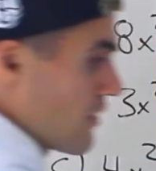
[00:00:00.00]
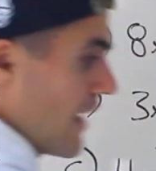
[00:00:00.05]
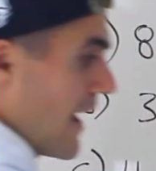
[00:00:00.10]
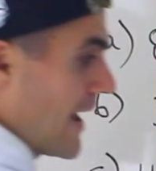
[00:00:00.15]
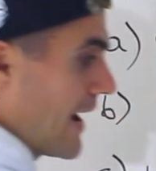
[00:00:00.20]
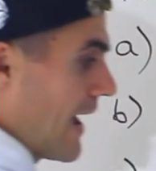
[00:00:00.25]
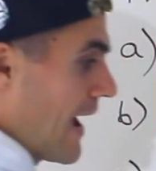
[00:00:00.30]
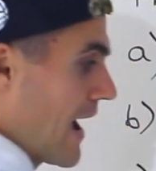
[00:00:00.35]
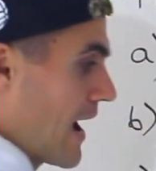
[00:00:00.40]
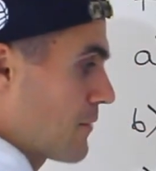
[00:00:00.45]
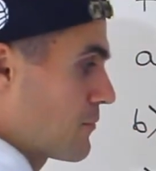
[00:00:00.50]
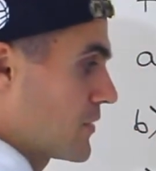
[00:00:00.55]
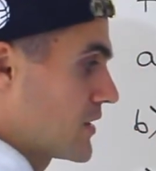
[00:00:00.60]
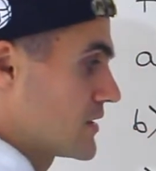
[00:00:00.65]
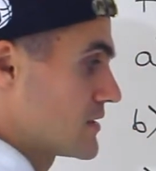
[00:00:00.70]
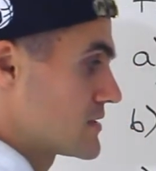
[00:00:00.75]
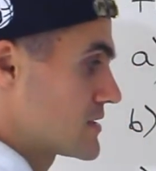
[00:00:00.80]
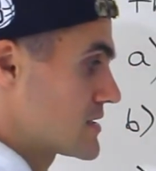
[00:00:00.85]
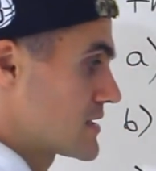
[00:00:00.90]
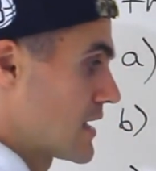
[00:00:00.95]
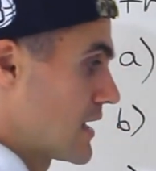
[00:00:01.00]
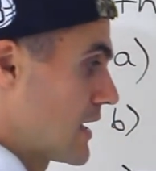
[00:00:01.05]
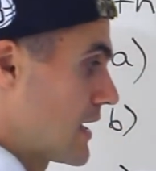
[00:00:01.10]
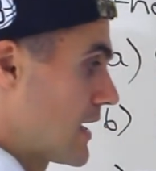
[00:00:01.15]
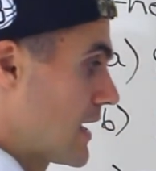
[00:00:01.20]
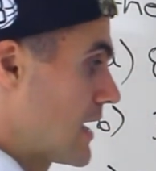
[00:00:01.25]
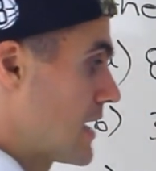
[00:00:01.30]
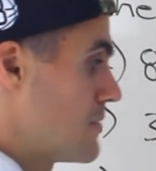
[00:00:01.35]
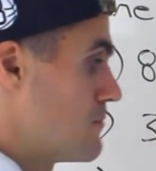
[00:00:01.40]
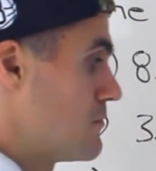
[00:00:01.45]
that happens,
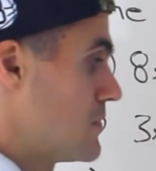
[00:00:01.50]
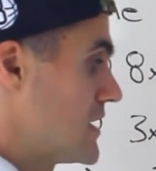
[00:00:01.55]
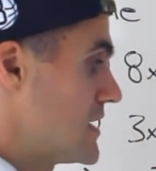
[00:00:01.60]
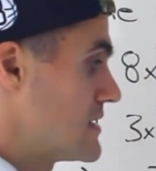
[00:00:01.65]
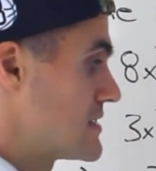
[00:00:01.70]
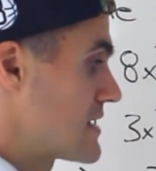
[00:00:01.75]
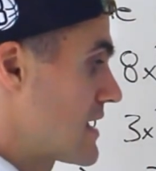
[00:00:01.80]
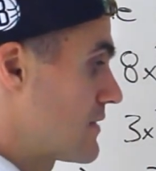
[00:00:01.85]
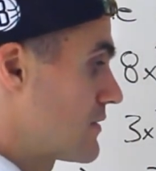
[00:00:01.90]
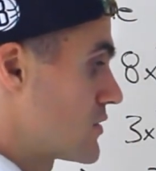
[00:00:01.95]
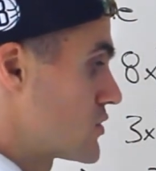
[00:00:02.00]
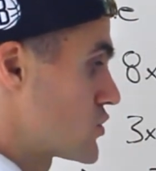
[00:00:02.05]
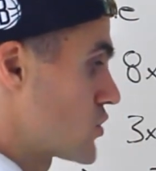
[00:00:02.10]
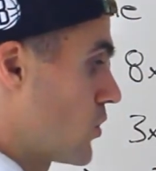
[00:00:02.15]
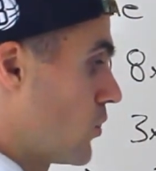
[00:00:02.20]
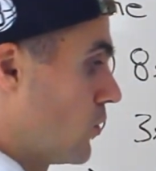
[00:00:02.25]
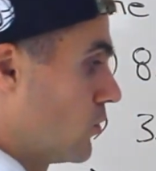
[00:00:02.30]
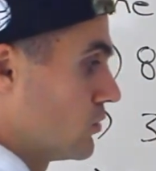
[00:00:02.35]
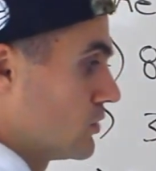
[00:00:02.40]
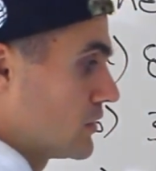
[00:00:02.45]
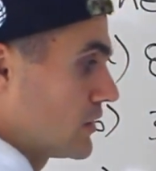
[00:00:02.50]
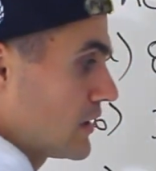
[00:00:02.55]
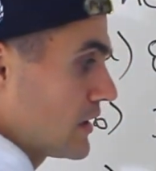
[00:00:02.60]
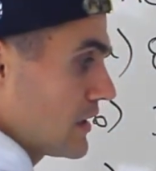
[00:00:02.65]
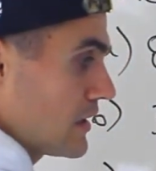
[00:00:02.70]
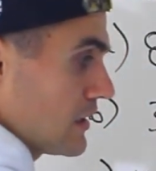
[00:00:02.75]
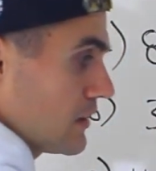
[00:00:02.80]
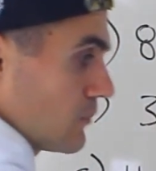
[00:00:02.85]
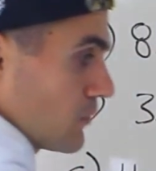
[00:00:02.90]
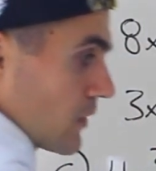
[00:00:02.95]
it means that there's
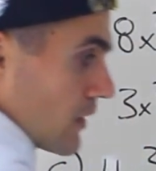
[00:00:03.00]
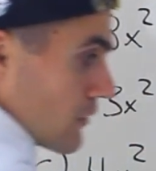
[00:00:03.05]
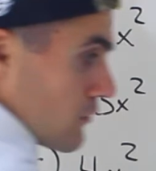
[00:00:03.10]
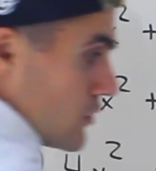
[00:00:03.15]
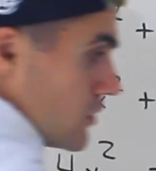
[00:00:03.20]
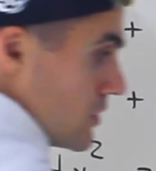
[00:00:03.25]
only, whenever